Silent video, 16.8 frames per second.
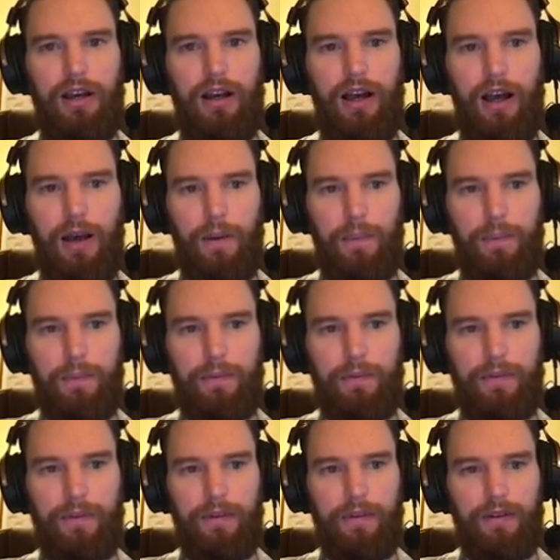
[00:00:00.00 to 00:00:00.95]
up.
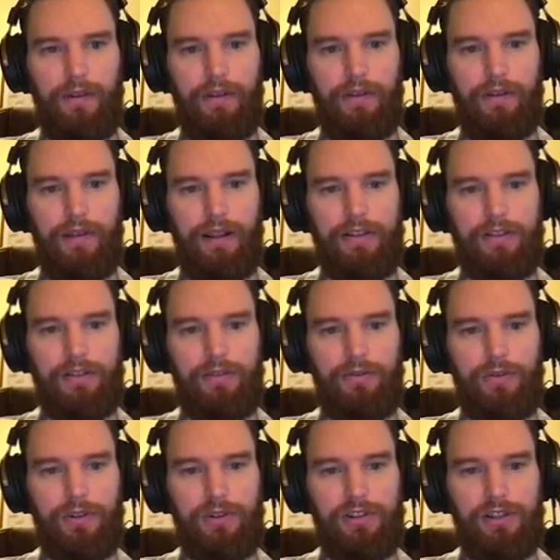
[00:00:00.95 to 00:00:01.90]
That's
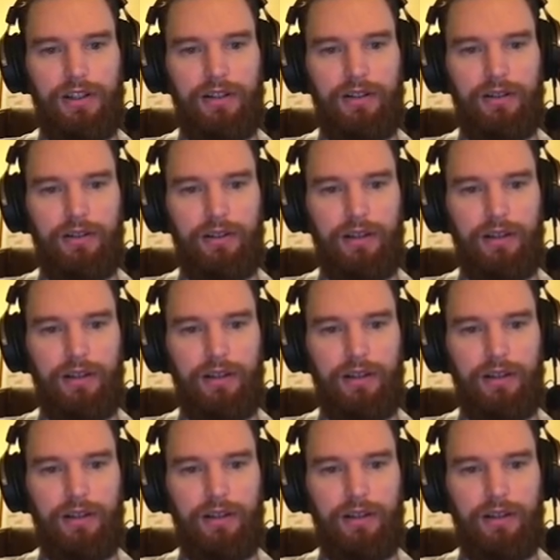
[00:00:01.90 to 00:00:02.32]
unfortunate.